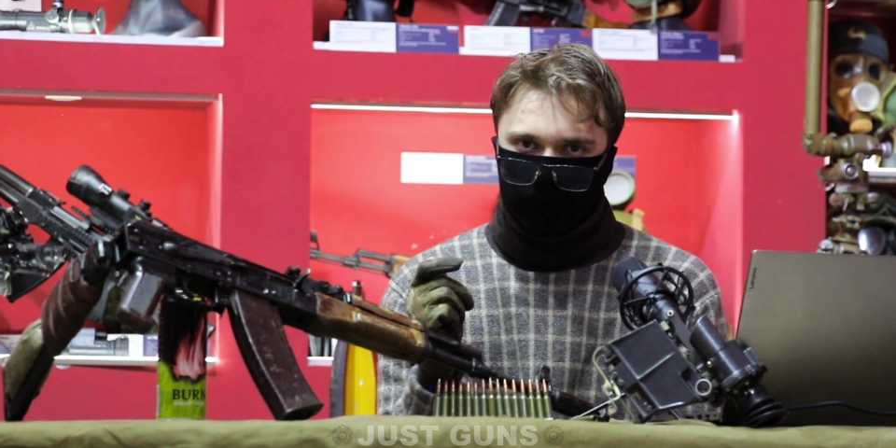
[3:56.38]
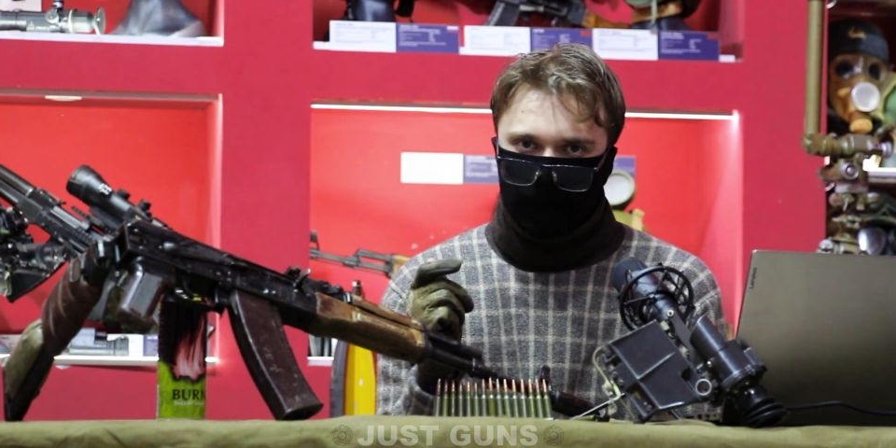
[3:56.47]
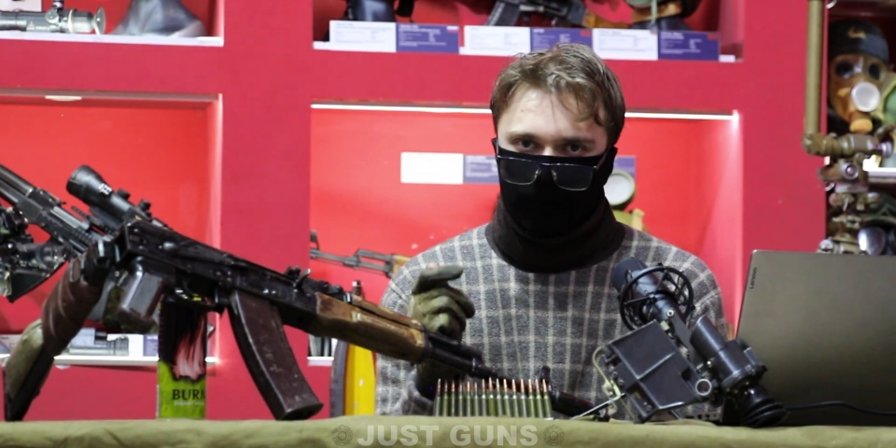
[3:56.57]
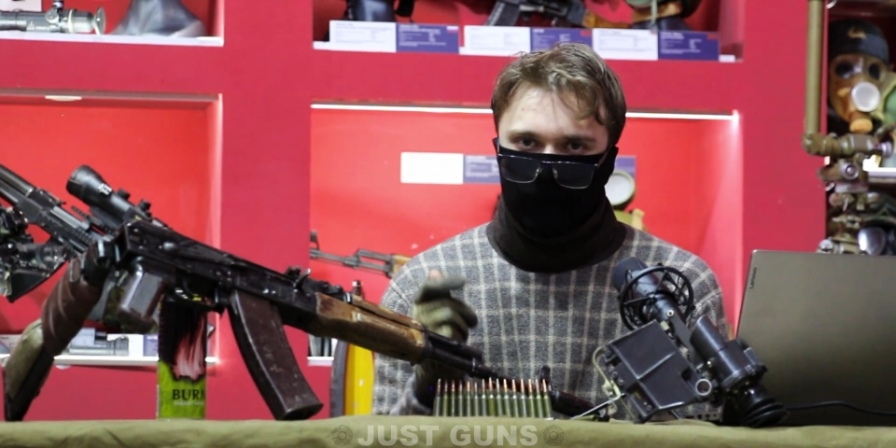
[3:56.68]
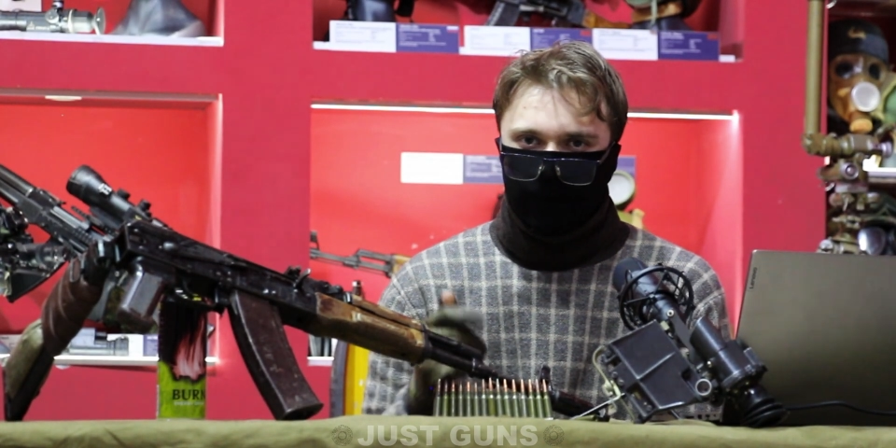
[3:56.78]

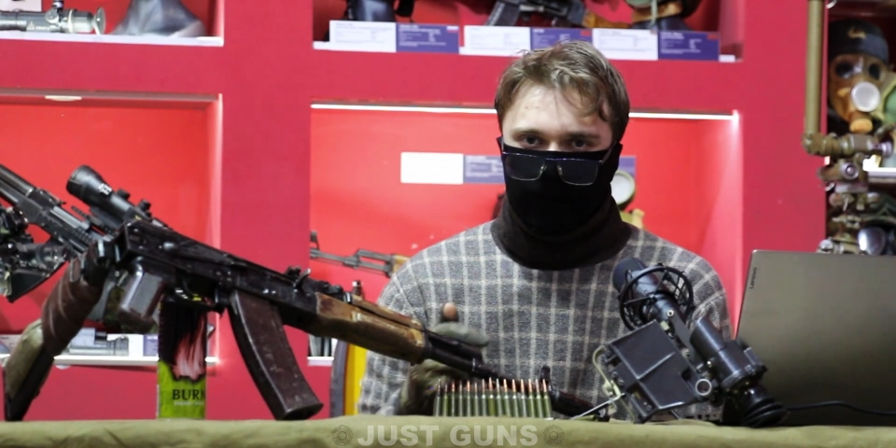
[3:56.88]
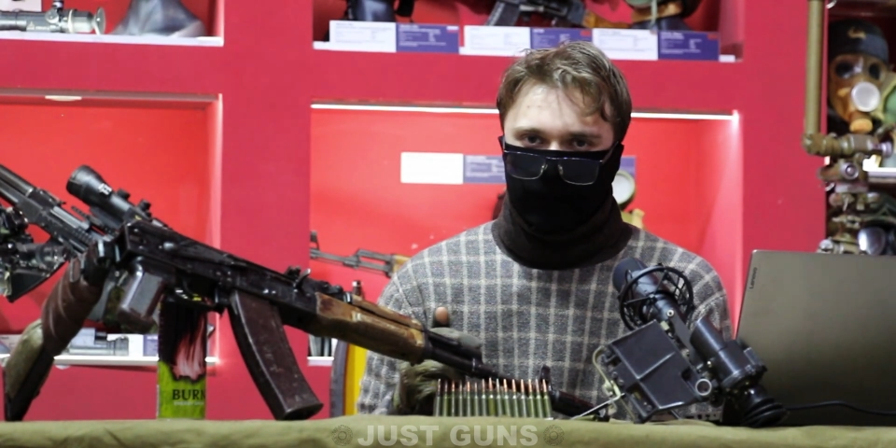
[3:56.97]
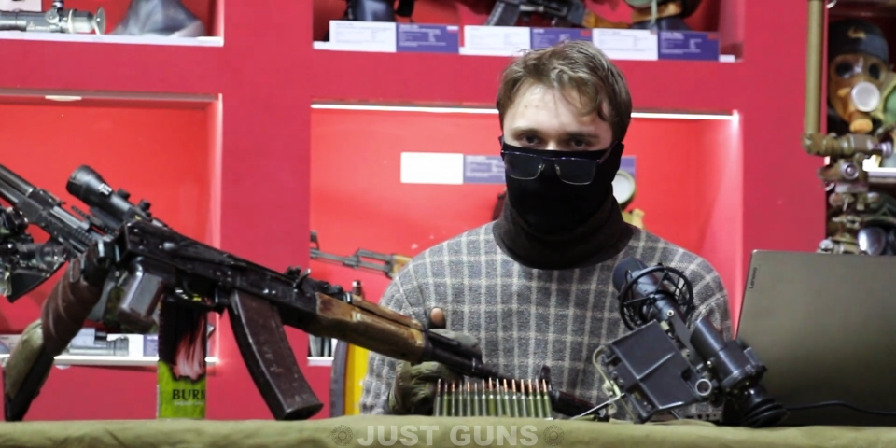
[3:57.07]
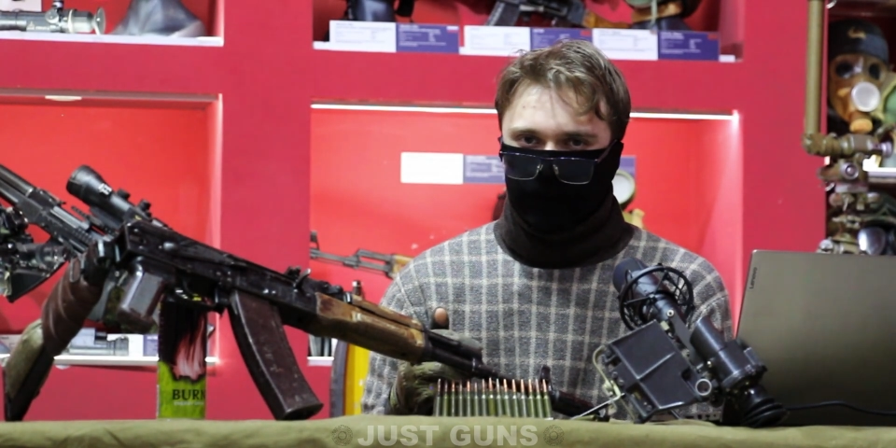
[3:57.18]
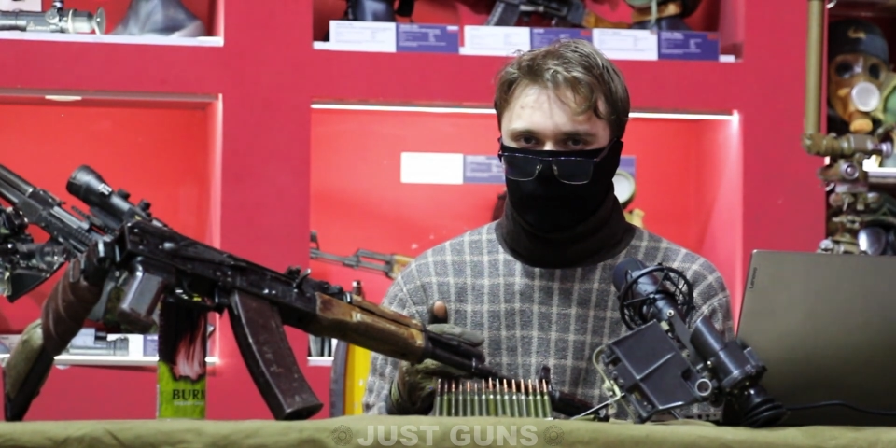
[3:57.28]
trigger
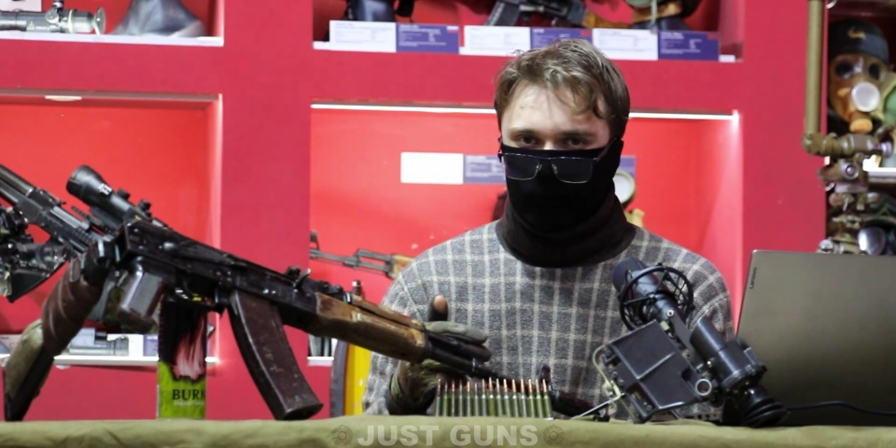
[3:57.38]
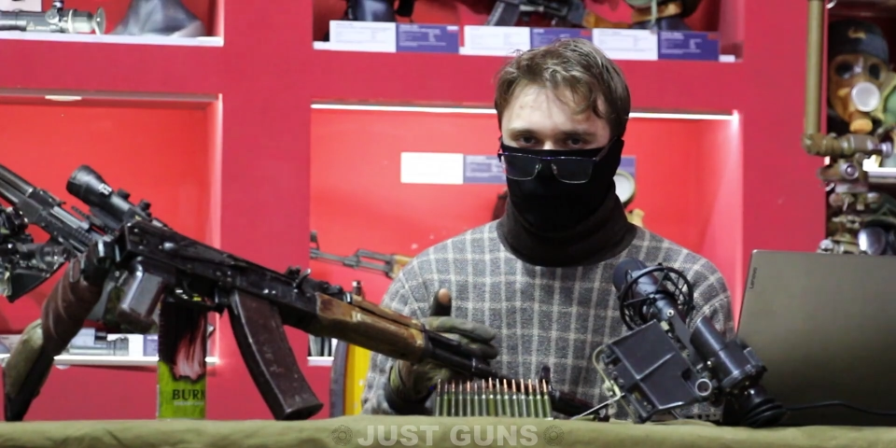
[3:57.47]
led to